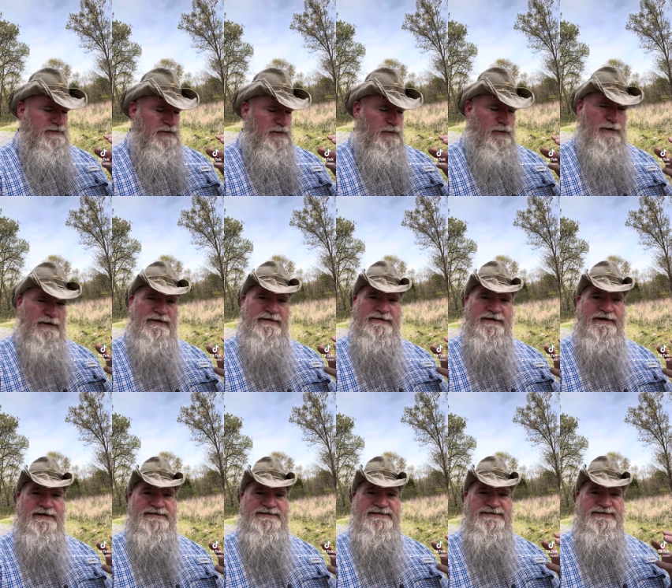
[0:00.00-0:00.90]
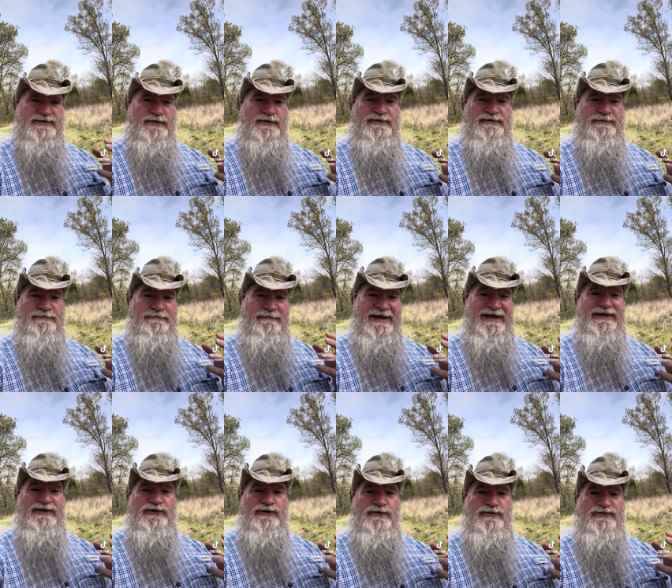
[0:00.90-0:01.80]
one of the things that's going to
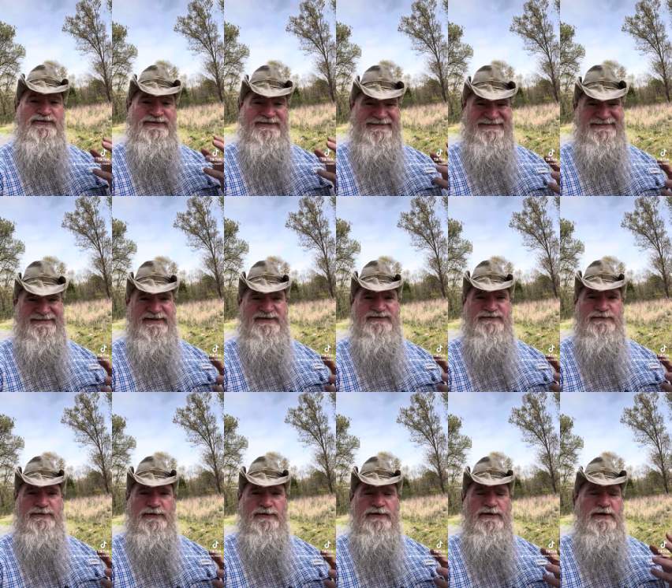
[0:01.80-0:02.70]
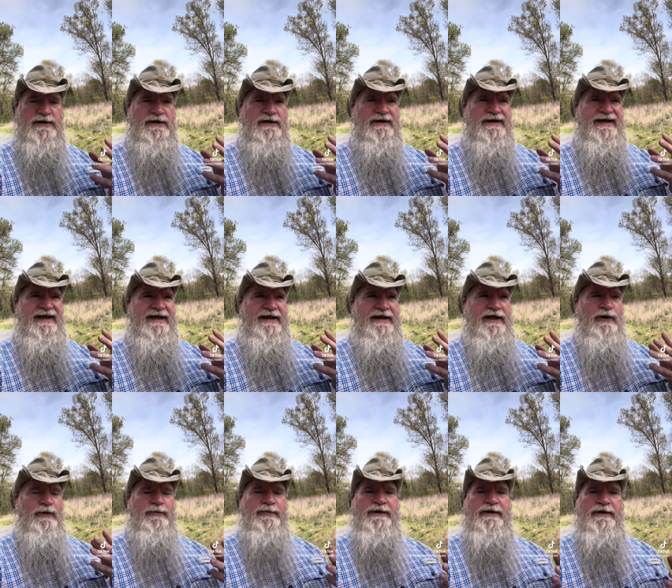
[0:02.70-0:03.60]
make you successful and
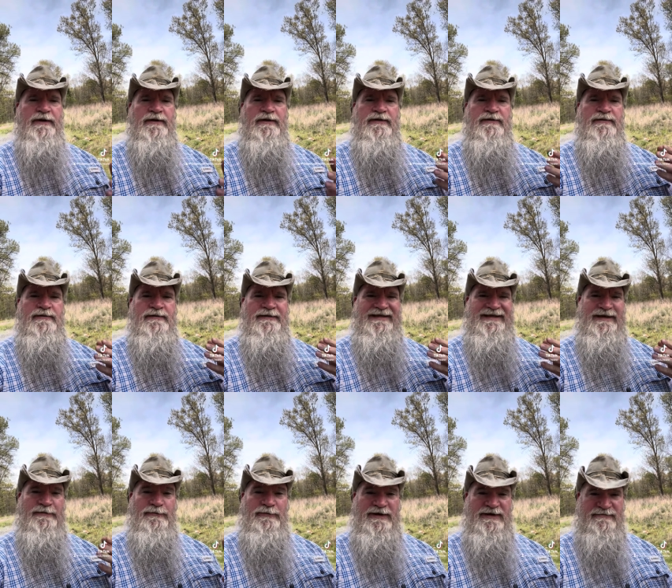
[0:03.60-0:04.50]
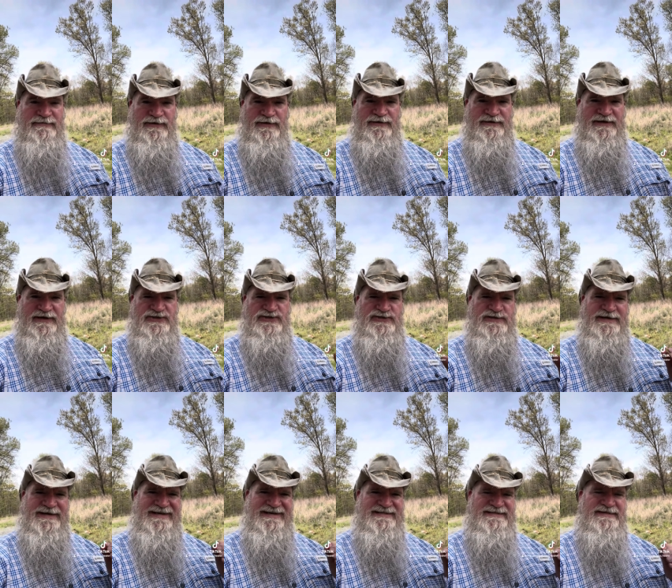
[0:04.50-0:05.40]
helping get rid of your
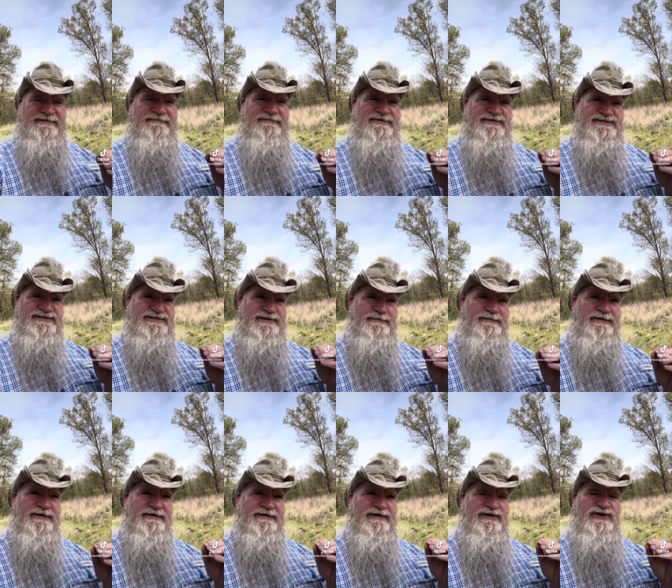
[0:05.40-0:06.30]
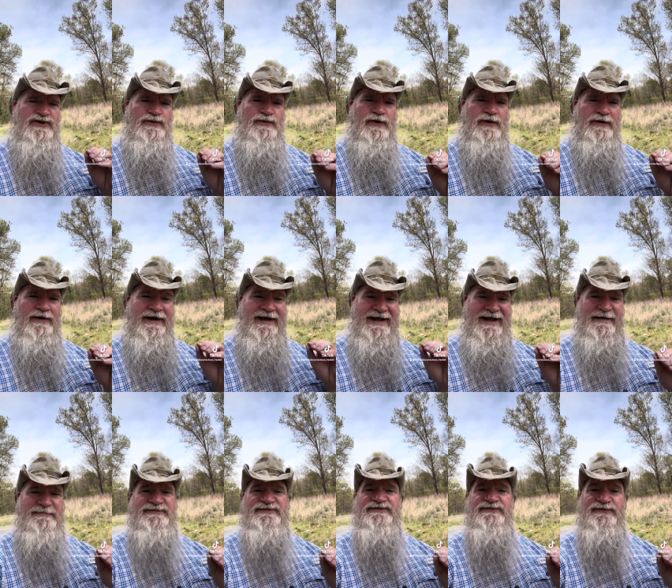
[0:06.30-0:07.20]
addiction is if it's something that you are
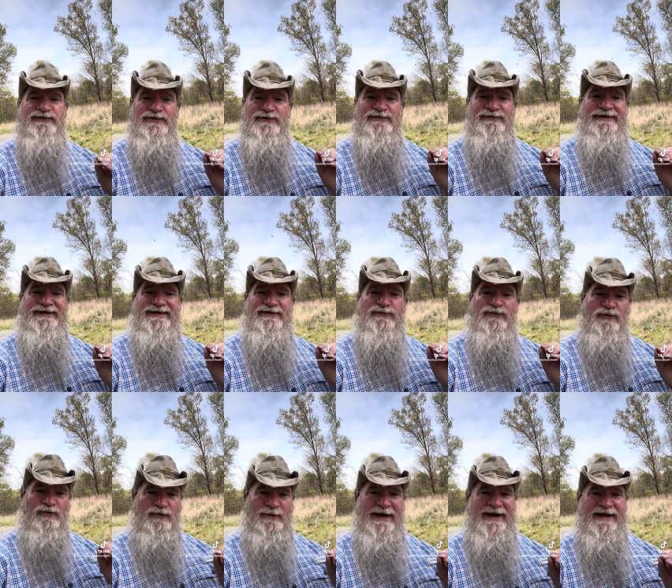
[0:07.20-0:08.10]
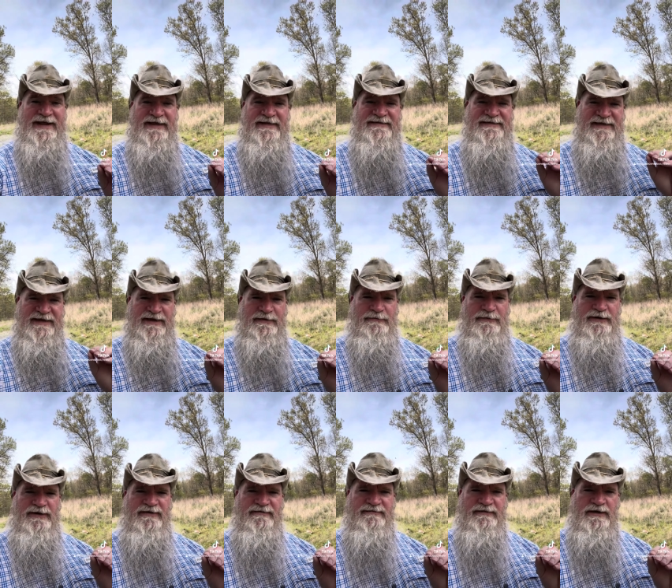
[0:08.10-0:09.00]
absolutely ready to get
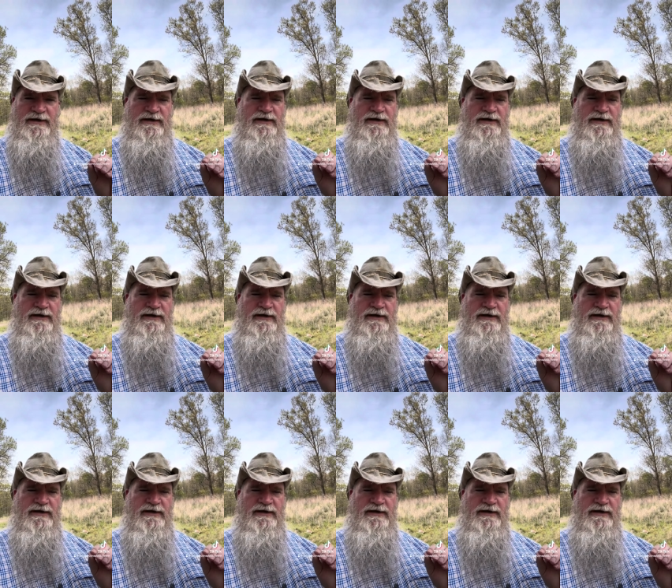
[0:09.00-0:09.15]
rid of.